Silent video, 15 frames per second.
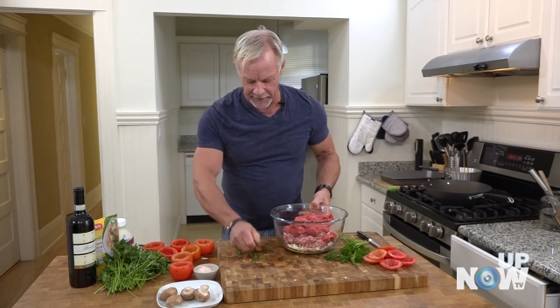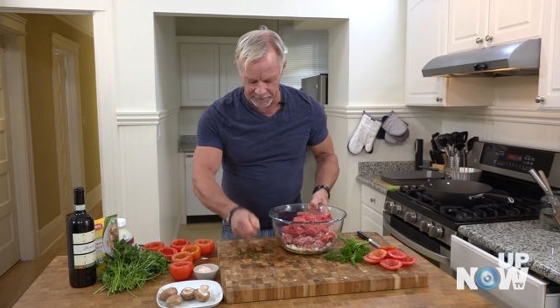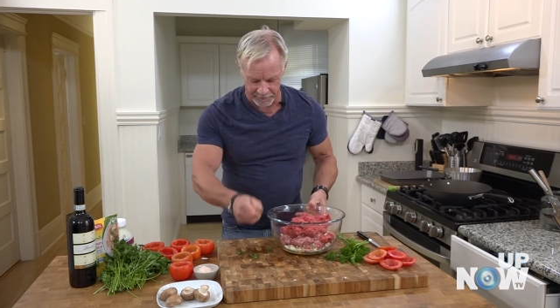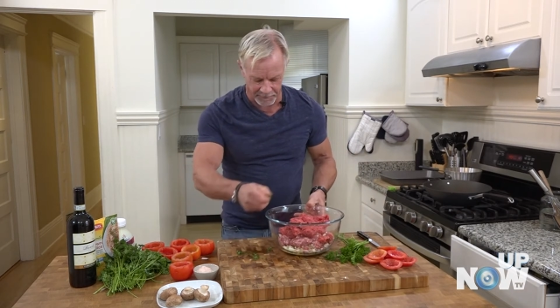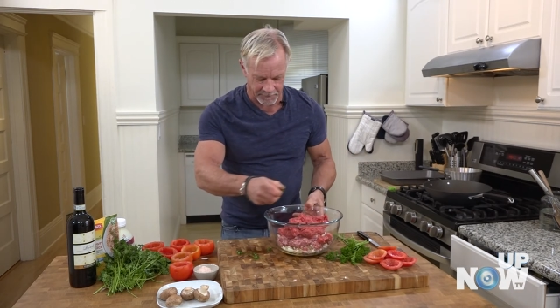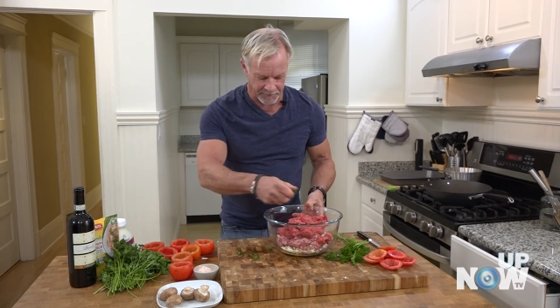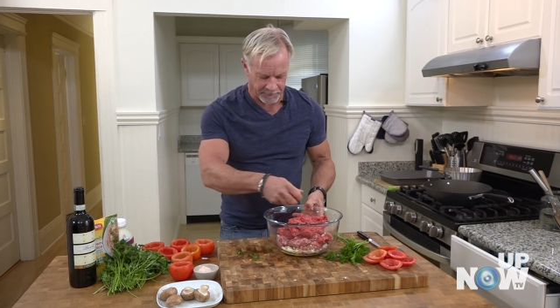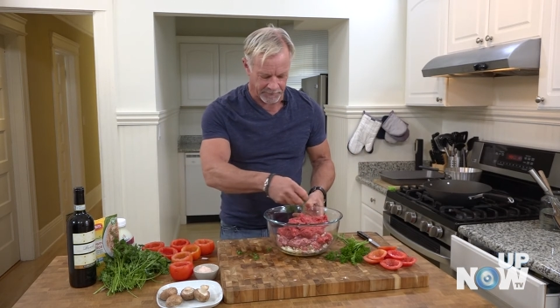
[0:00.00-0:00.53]
that.
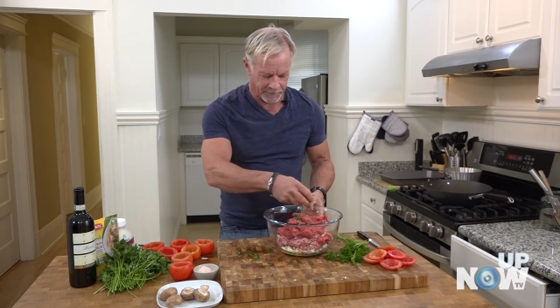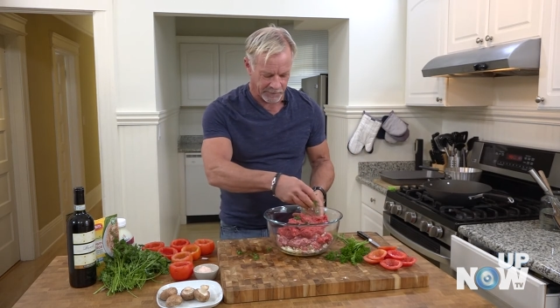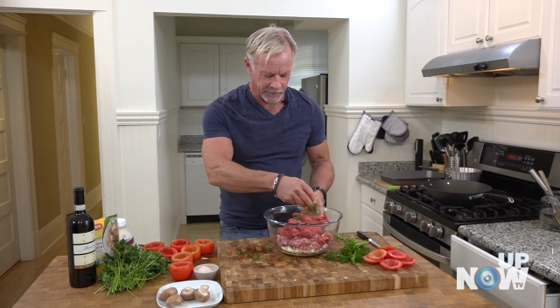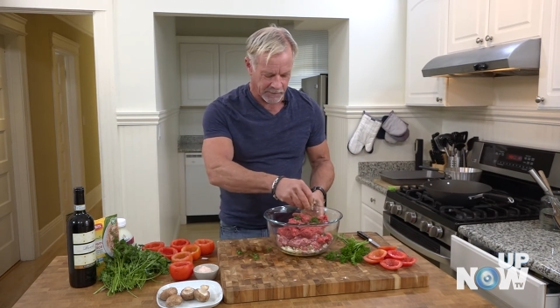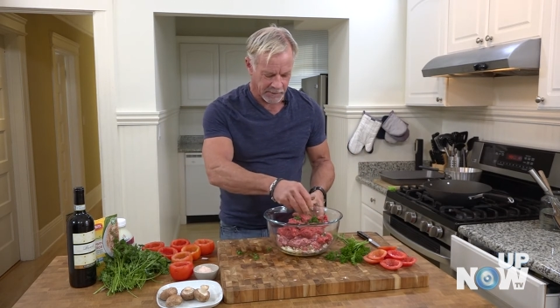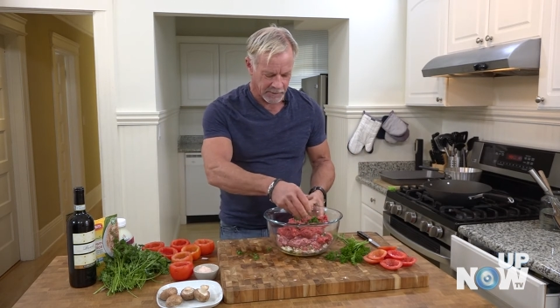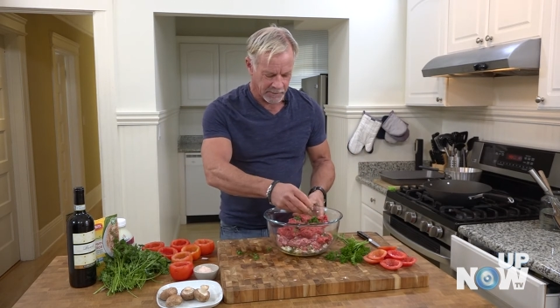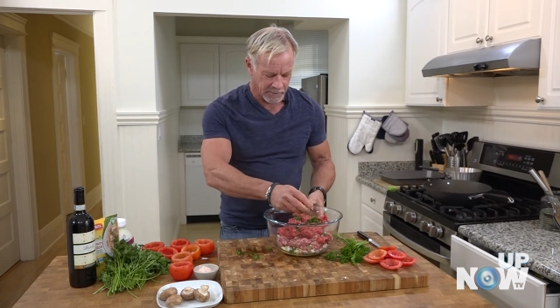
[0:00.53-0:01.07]

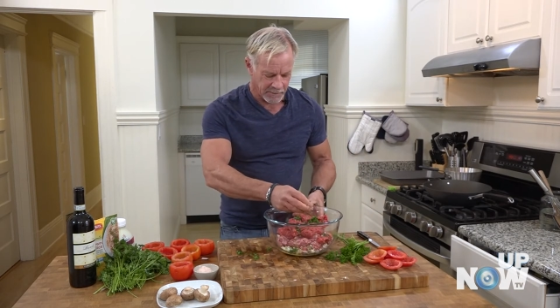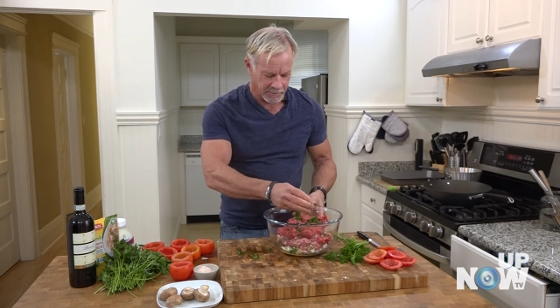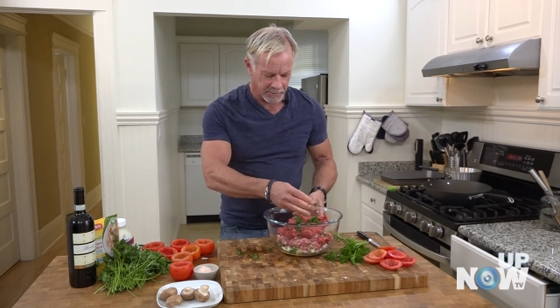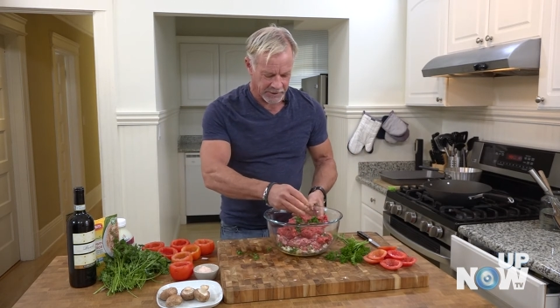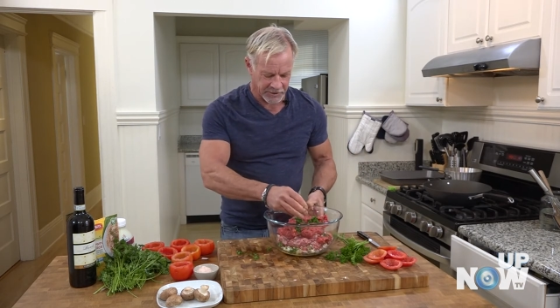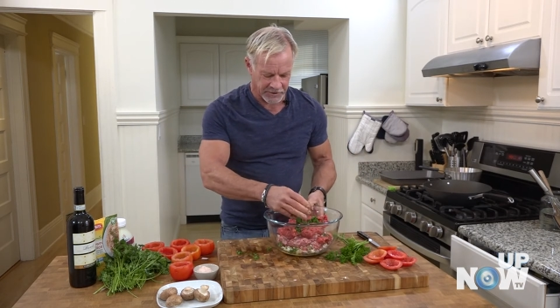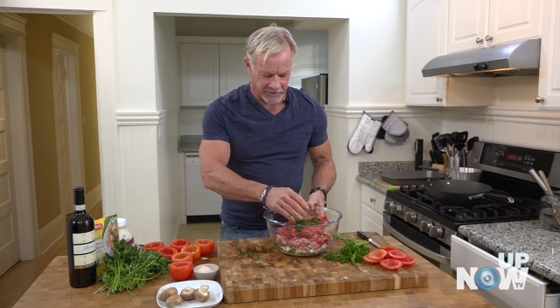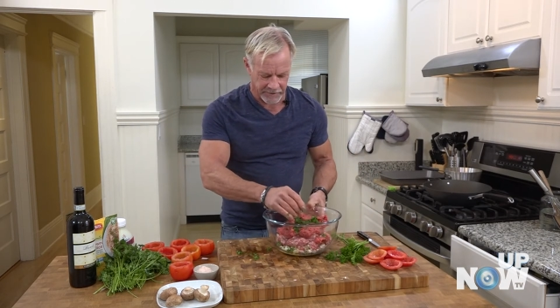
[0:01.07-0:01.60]

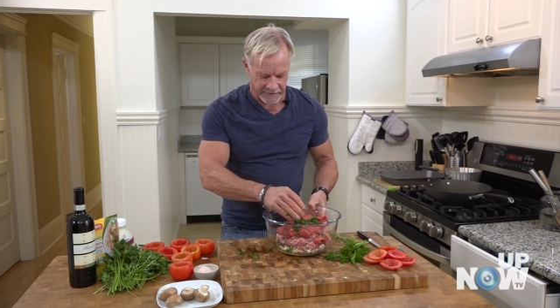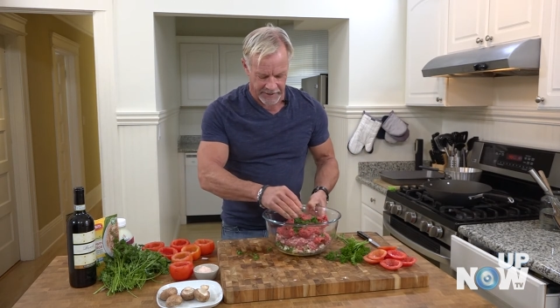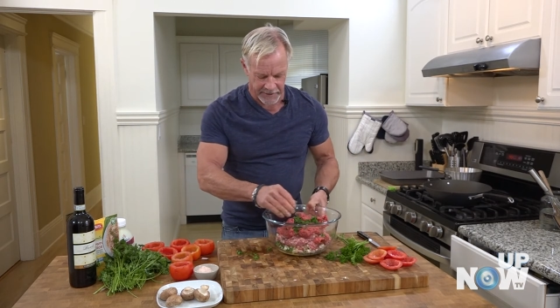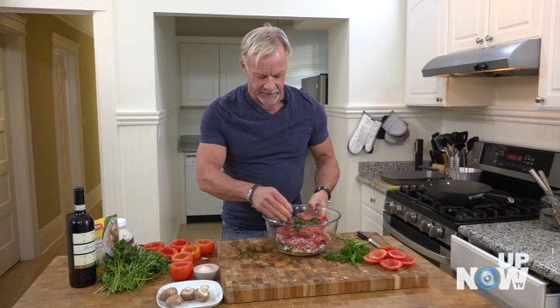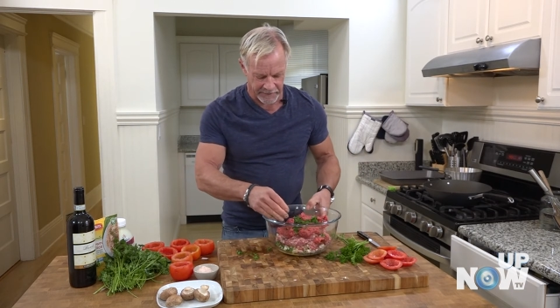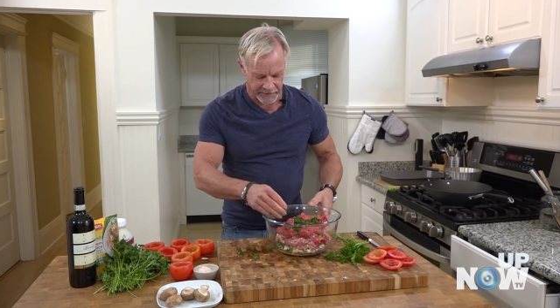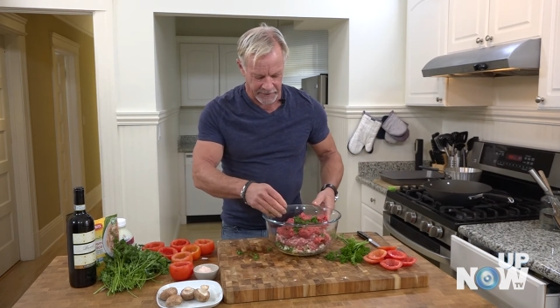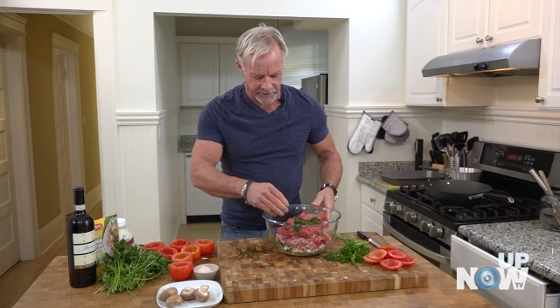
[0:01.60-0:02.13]
Mixture
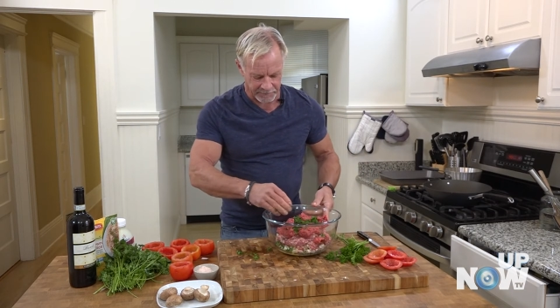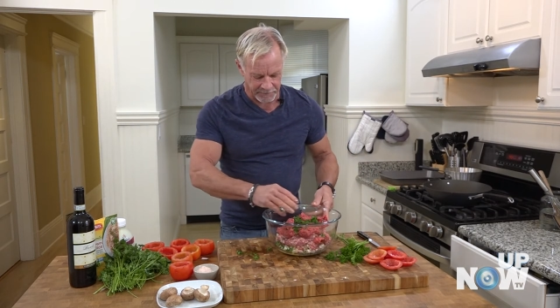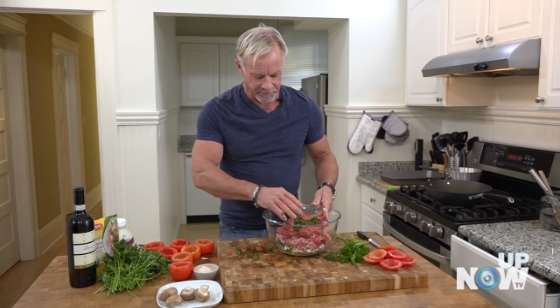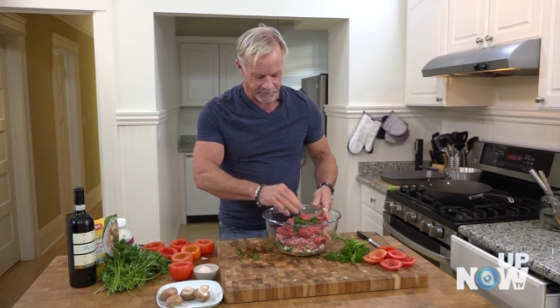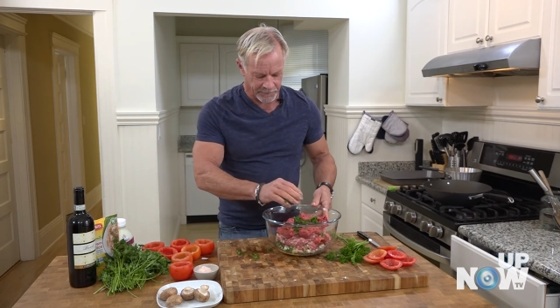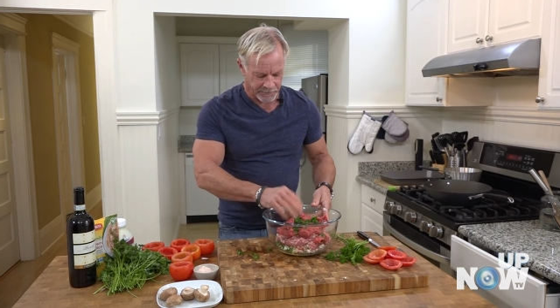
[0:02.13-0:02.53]
that in there.